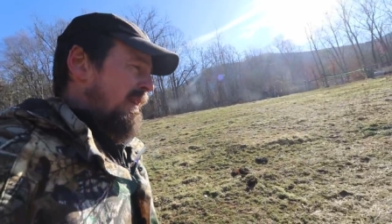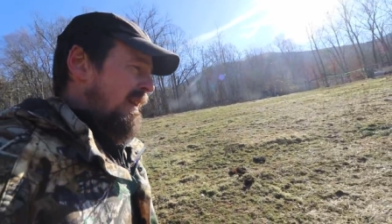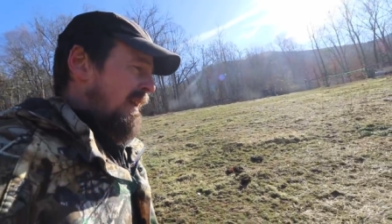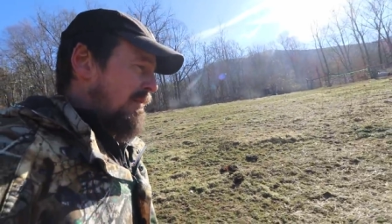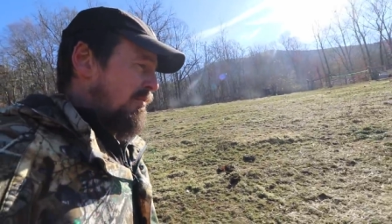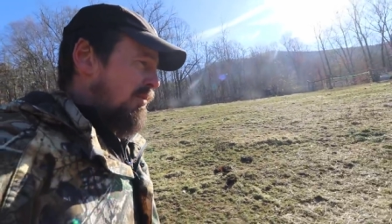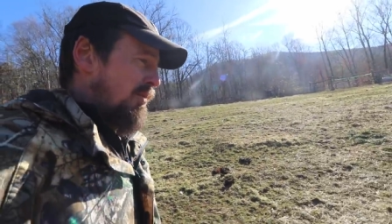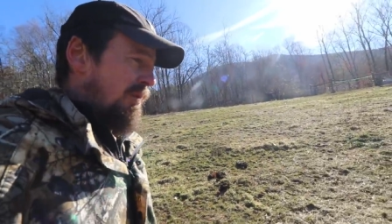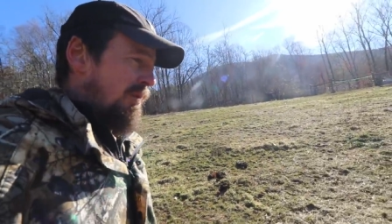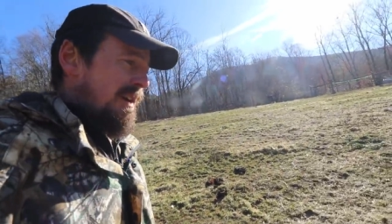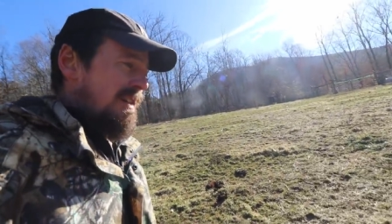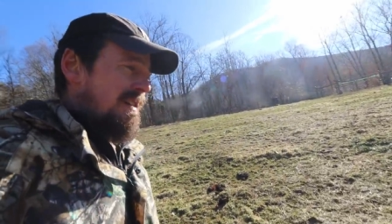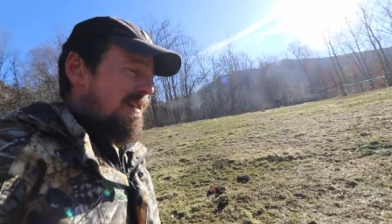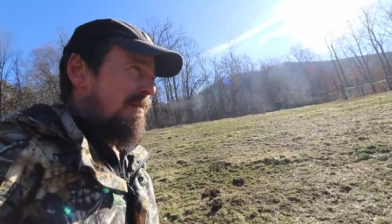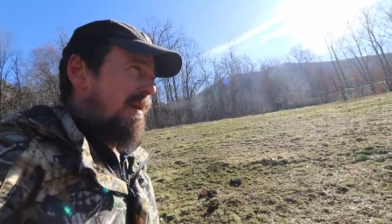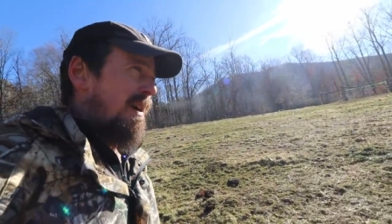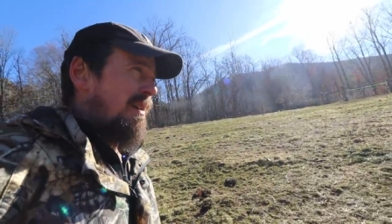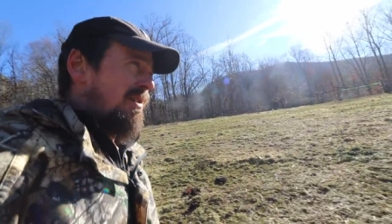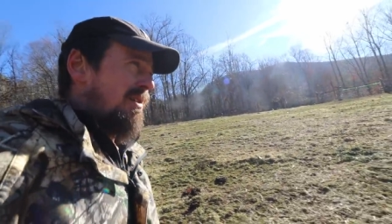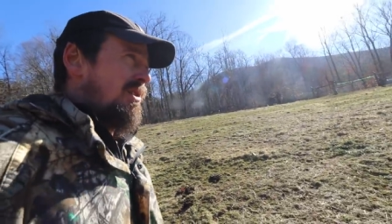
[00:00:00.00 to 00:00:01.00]
and we'll raise
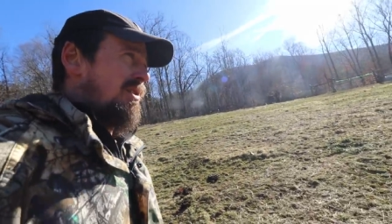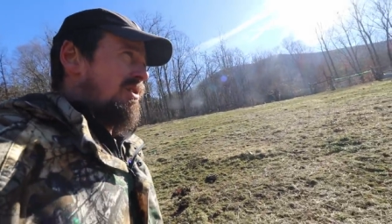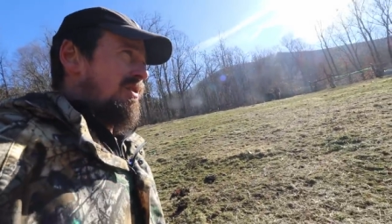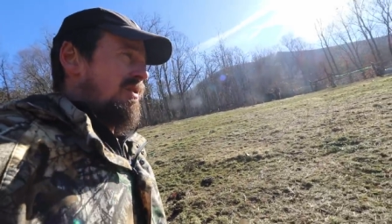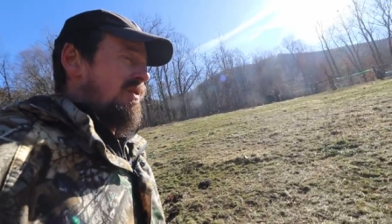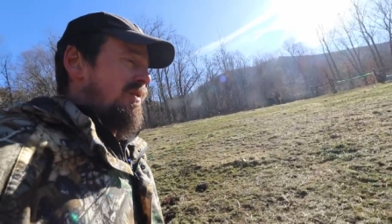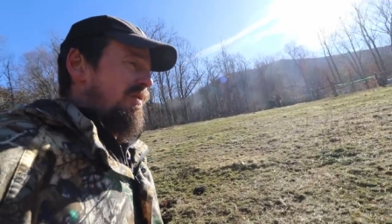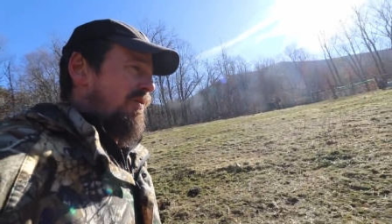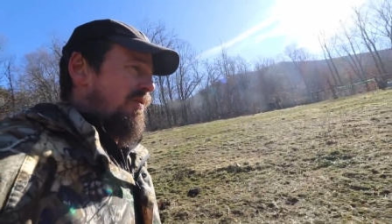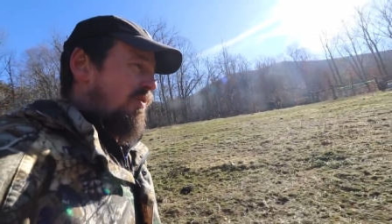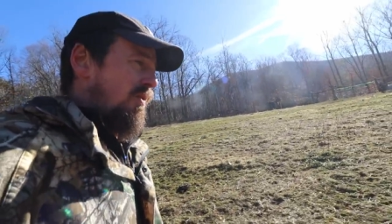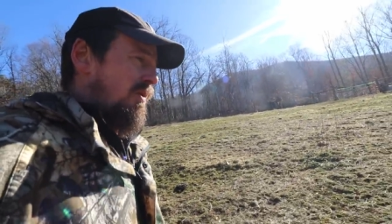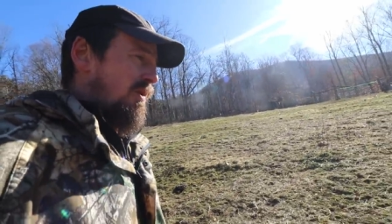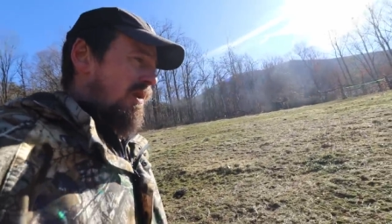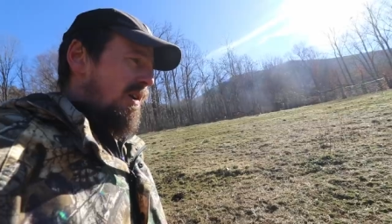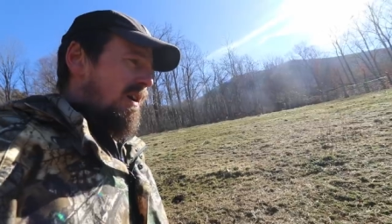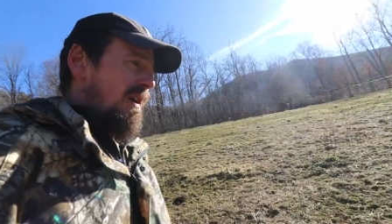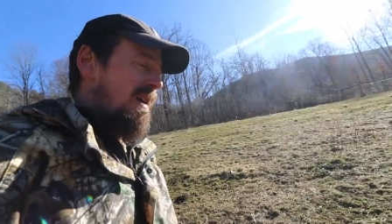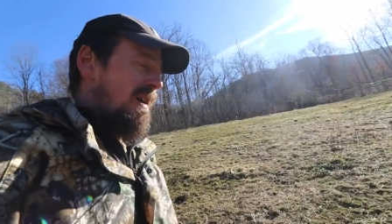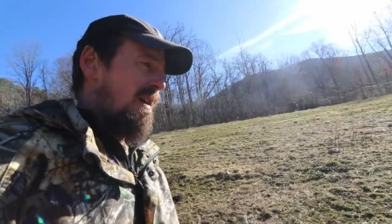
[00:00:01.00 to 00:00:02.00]
them out here
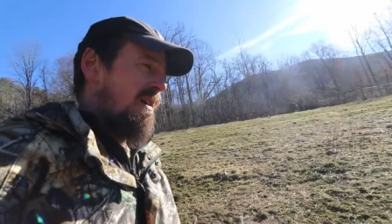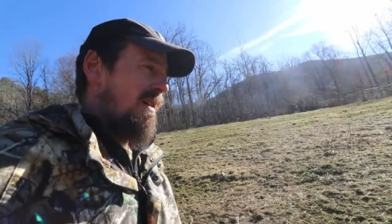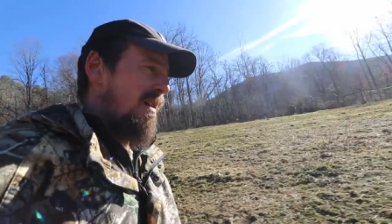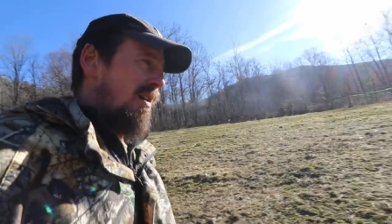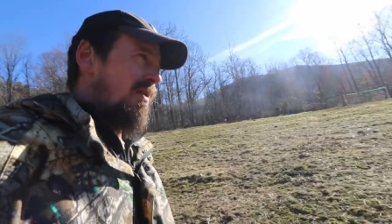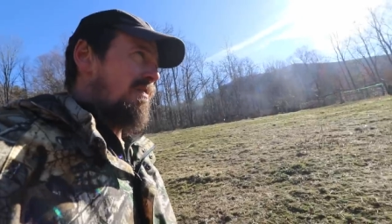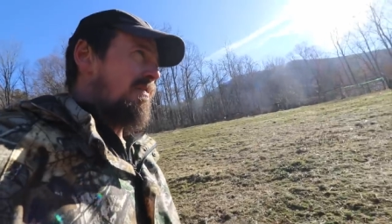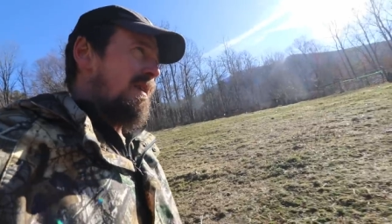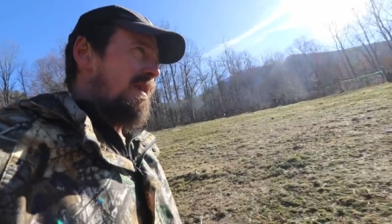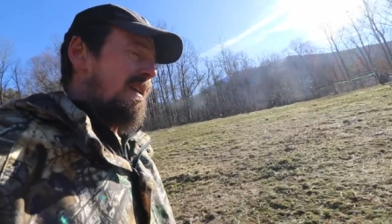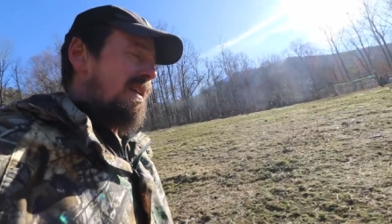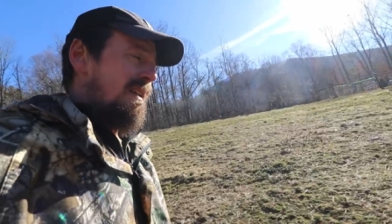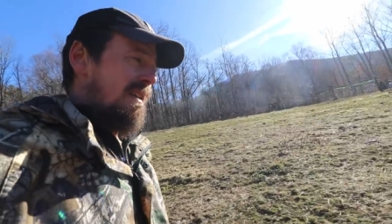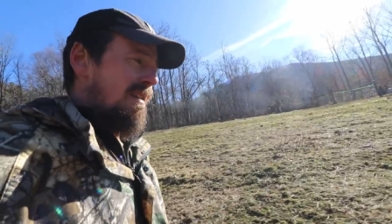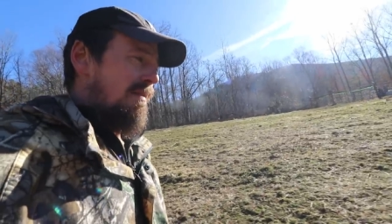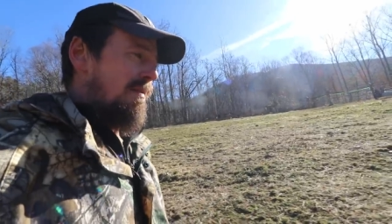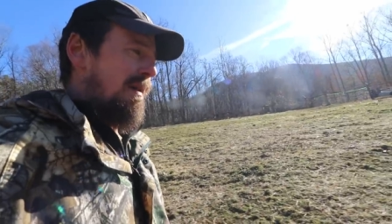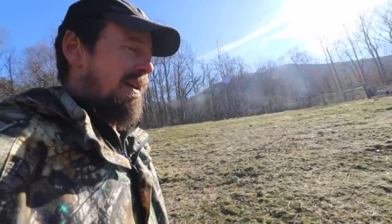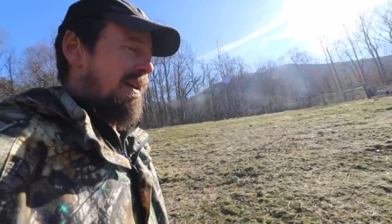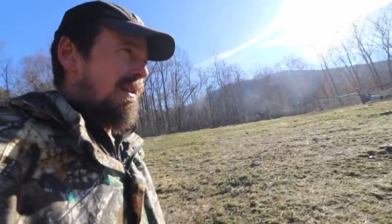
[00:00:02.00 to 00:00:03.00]
for our meat
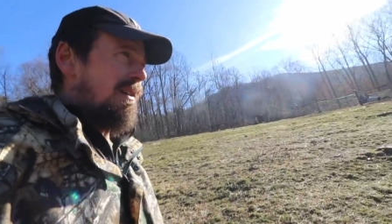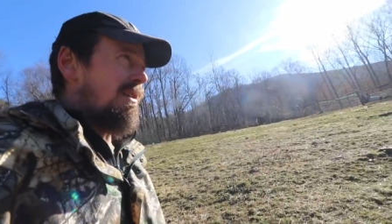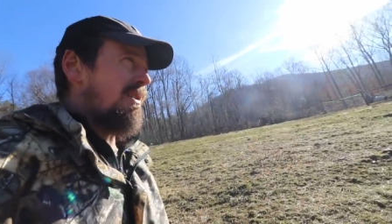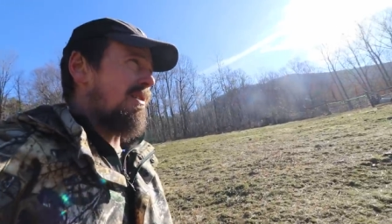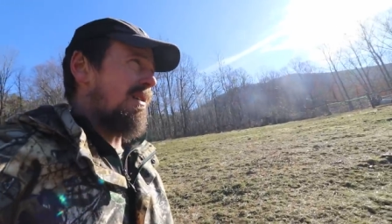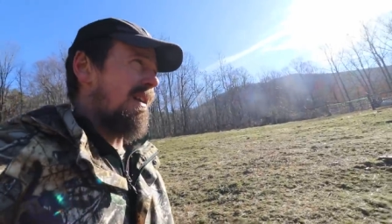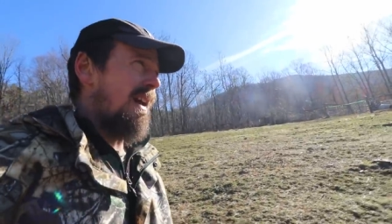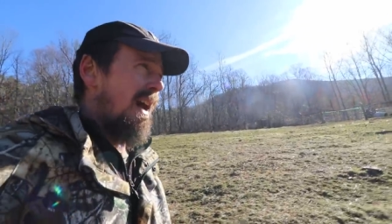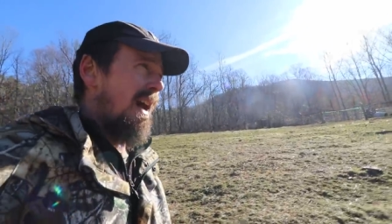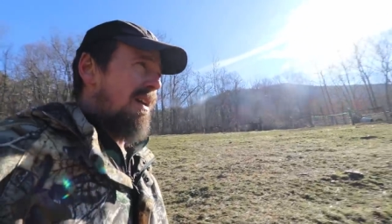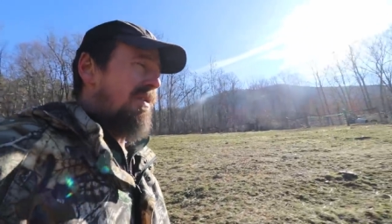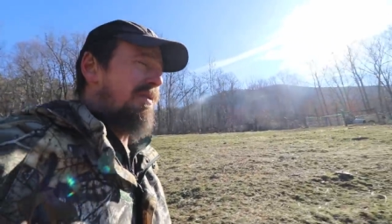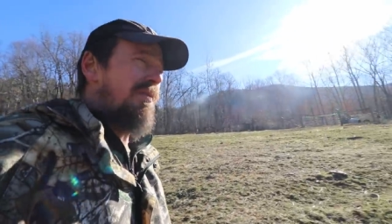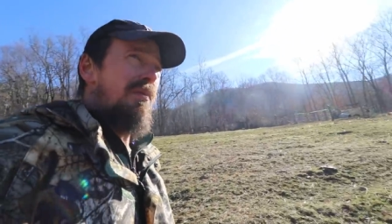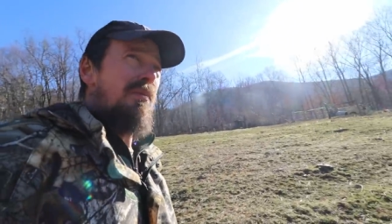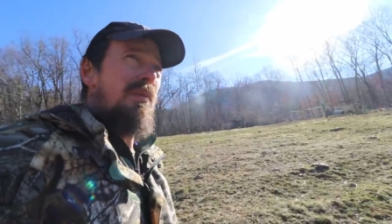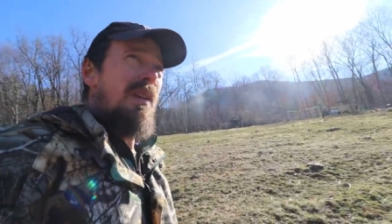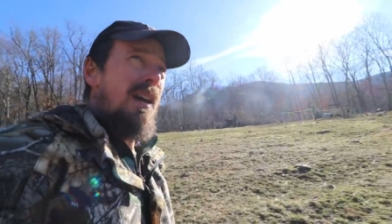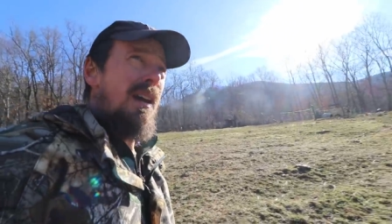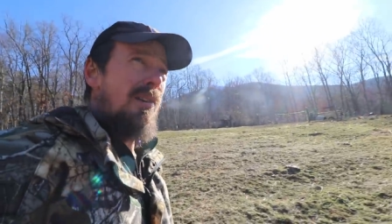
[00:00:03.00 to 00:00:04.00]
about a year and a half
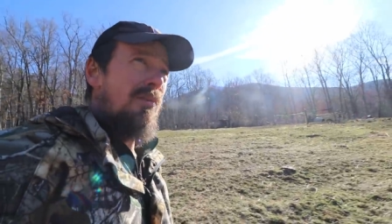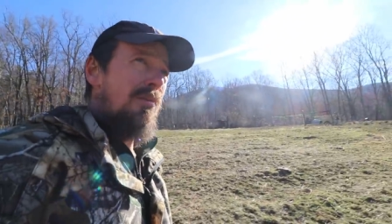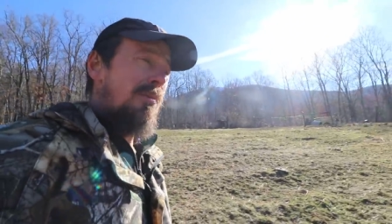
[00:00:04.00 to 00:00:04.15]
from now.